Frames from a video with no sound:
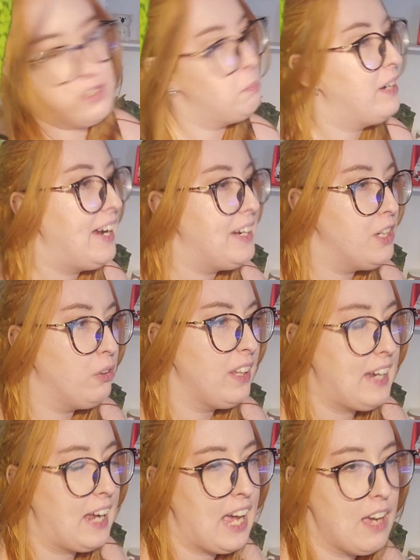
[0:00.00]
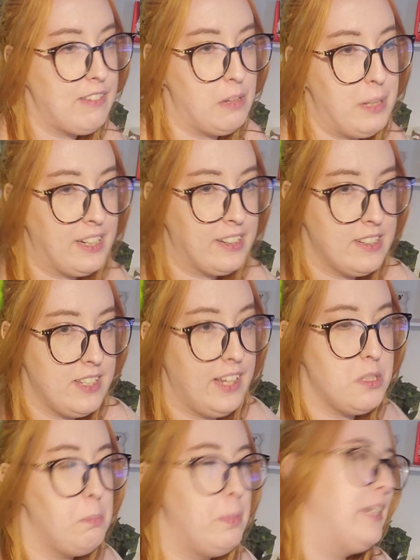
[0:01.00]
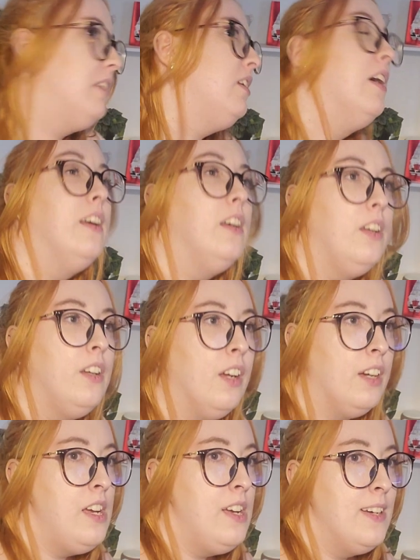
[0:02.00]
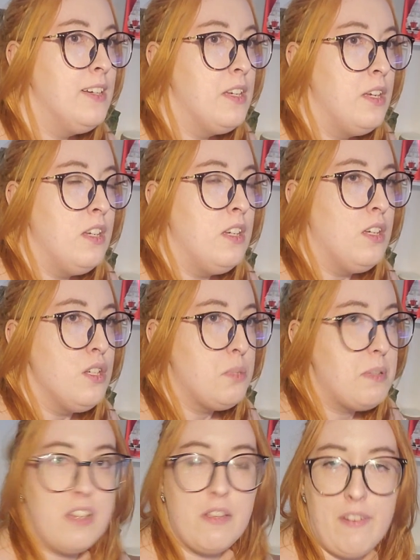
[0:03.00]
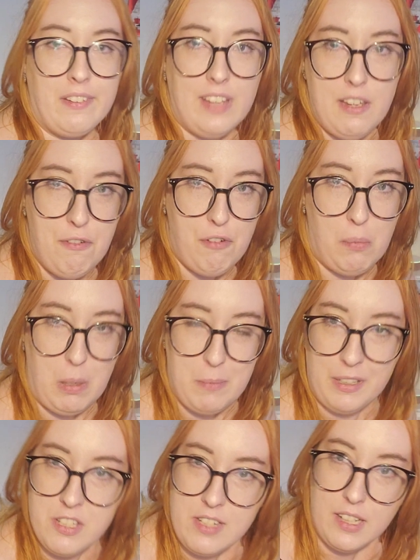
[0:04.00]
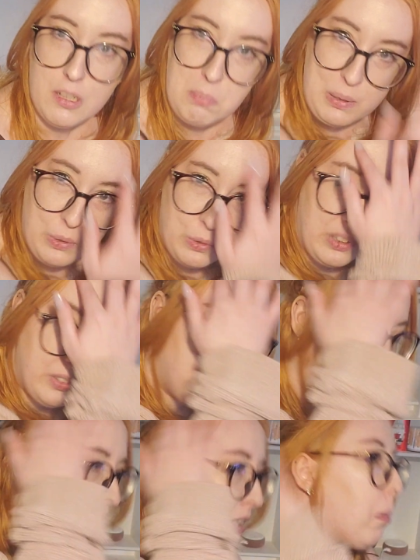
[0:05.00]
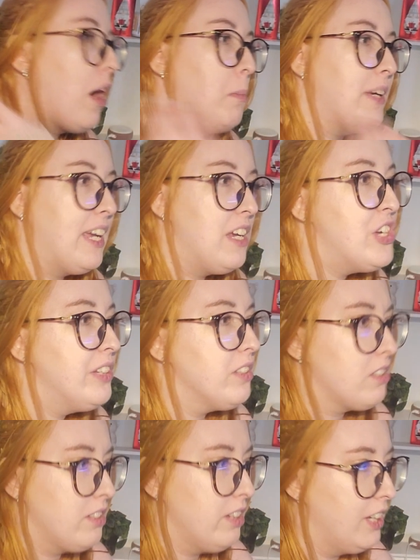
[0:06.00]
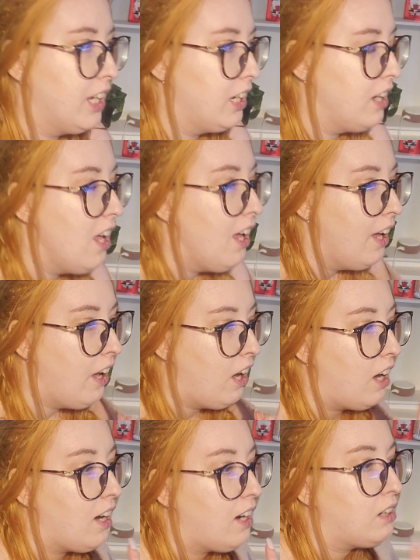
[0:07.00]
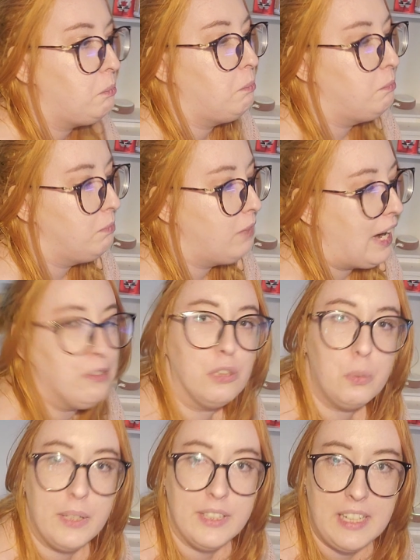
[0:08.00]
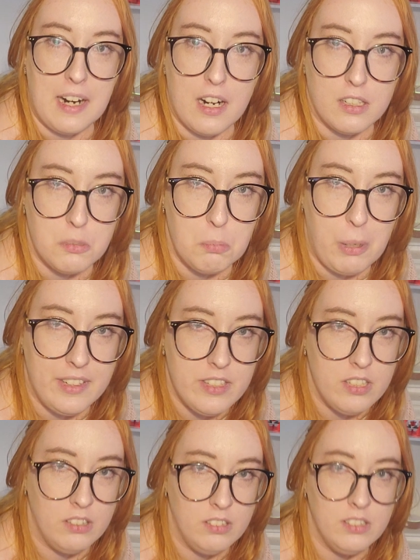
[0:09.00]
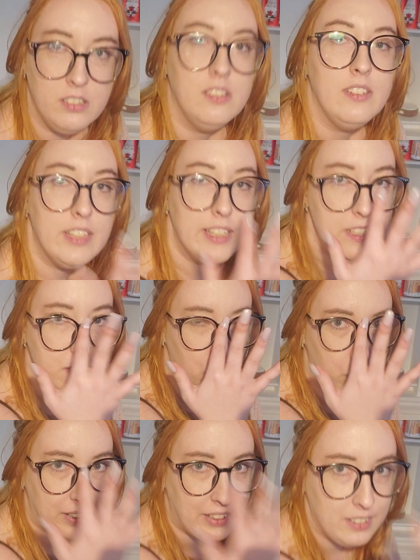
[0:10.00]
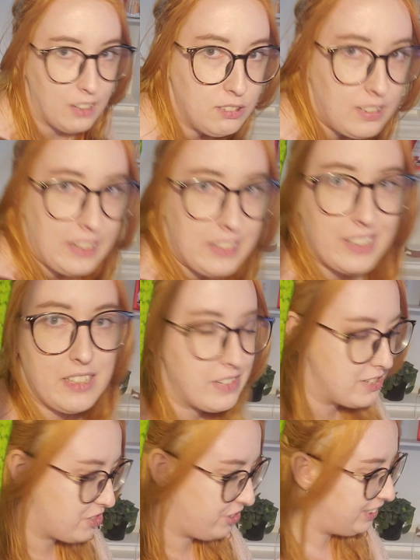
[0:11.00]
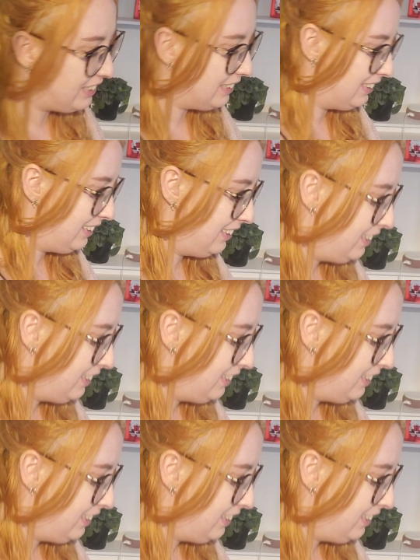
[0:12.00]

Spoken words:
is, but I know that I have it because it's a bin specifically for my Monstera Peru propagations. I don't know where they are, but it's somewhere. I'll find it eventually.